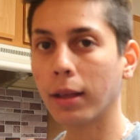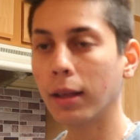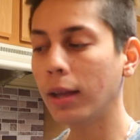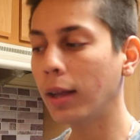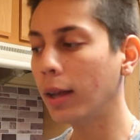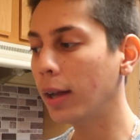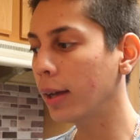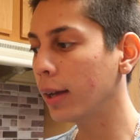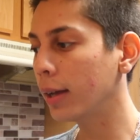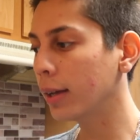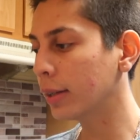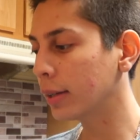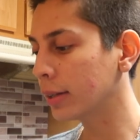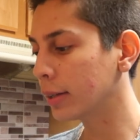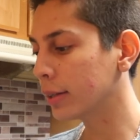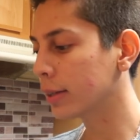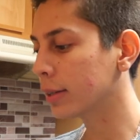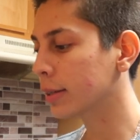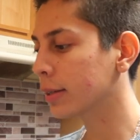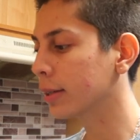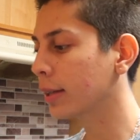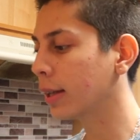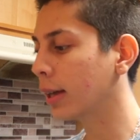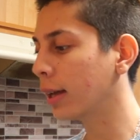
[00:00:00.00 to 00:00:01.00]

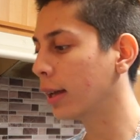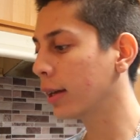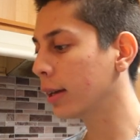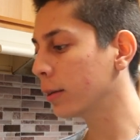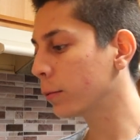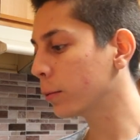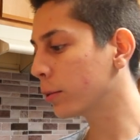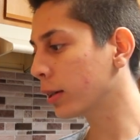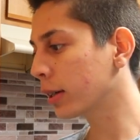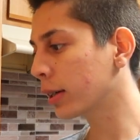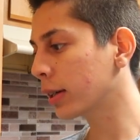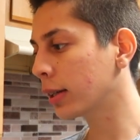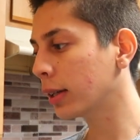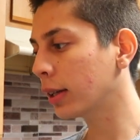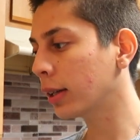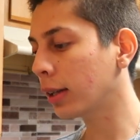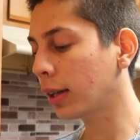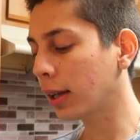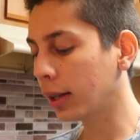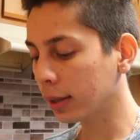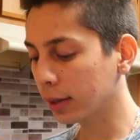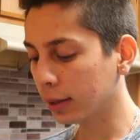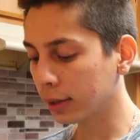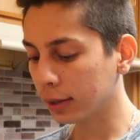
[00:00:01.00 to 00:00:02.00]
And then we're gonna
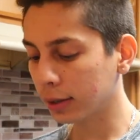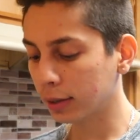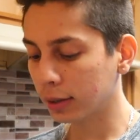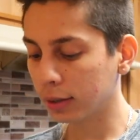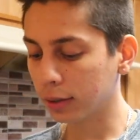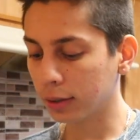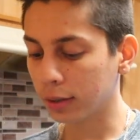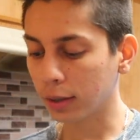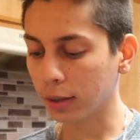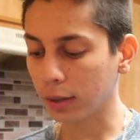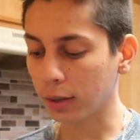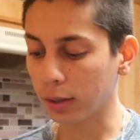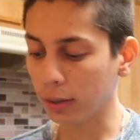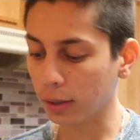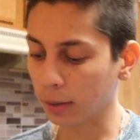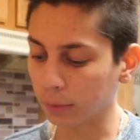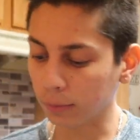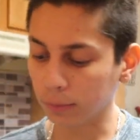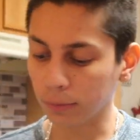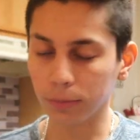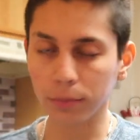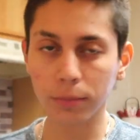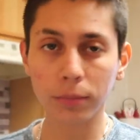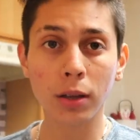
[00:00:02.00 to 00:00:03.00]
let
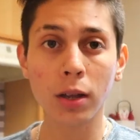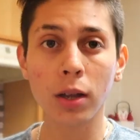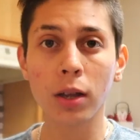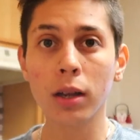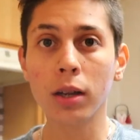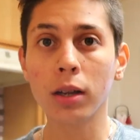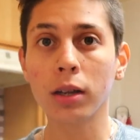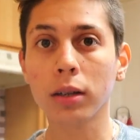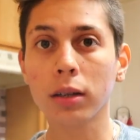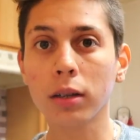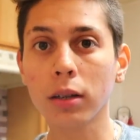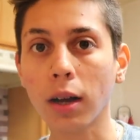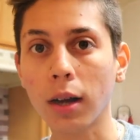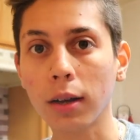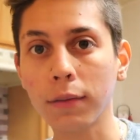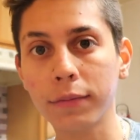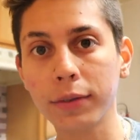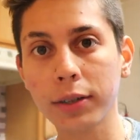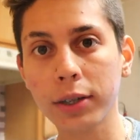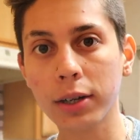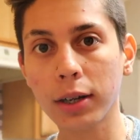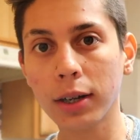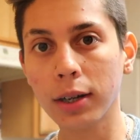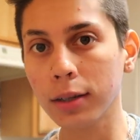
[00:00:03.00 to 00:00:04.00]
the
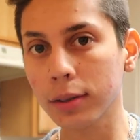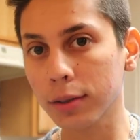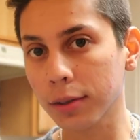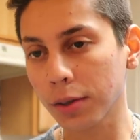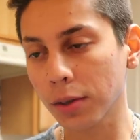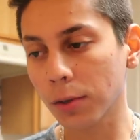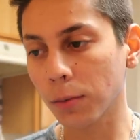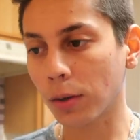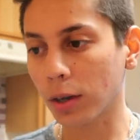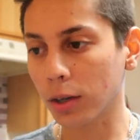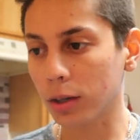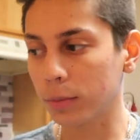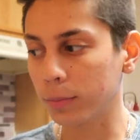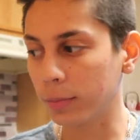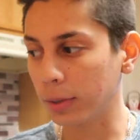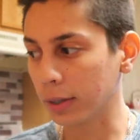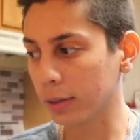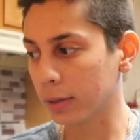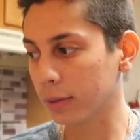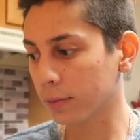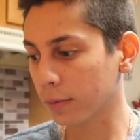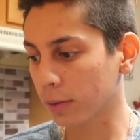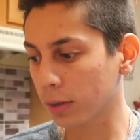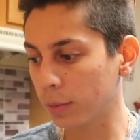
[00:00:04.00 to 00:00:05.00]
coffee grounds and the water
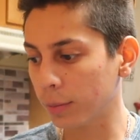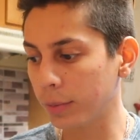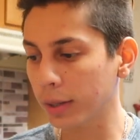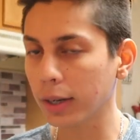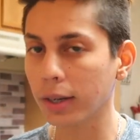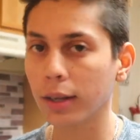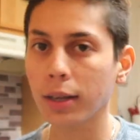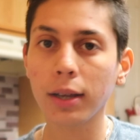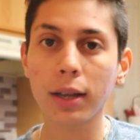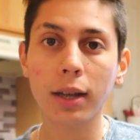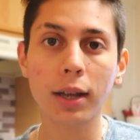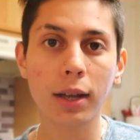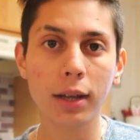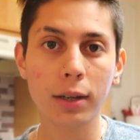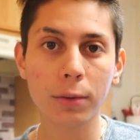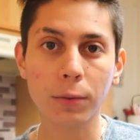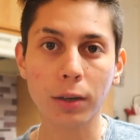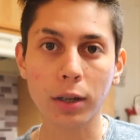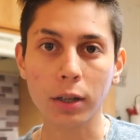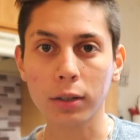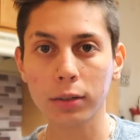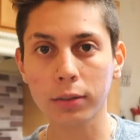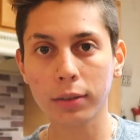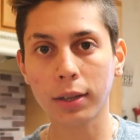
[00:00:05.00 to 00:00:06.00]
mix for a bit. And
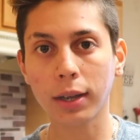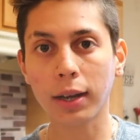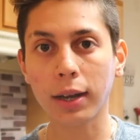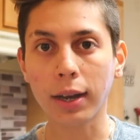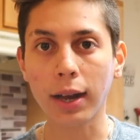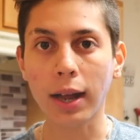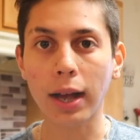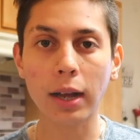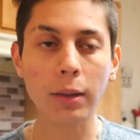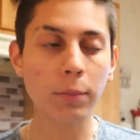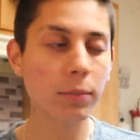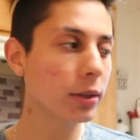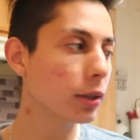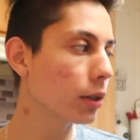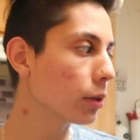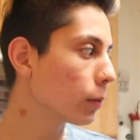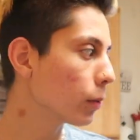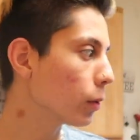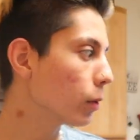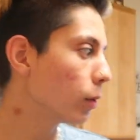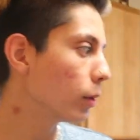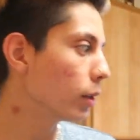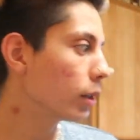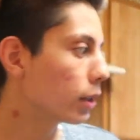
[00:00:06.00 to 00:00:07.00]
while that happens,
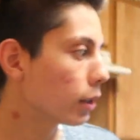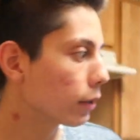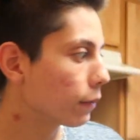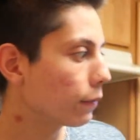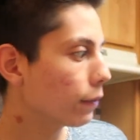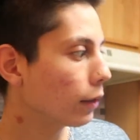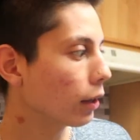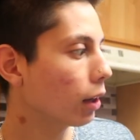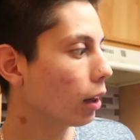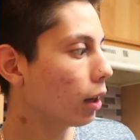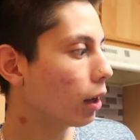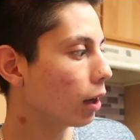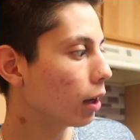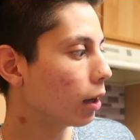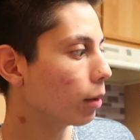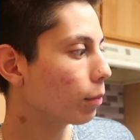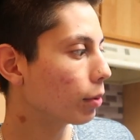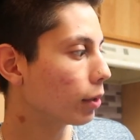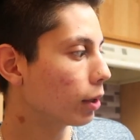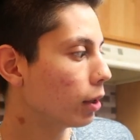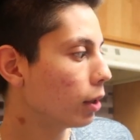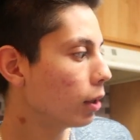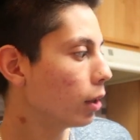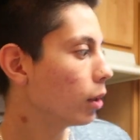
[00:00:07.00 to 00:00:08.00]
we're going to fill
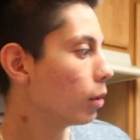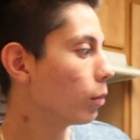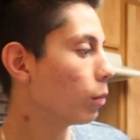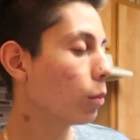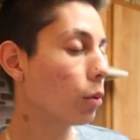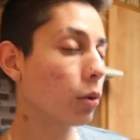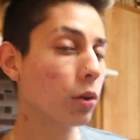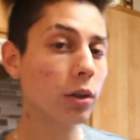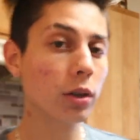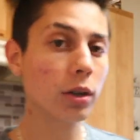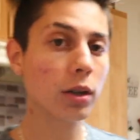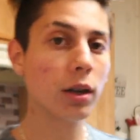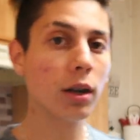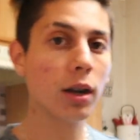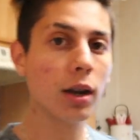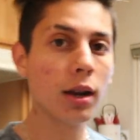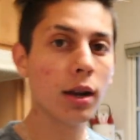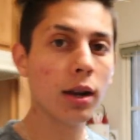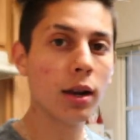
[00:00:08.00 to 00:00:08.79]
up more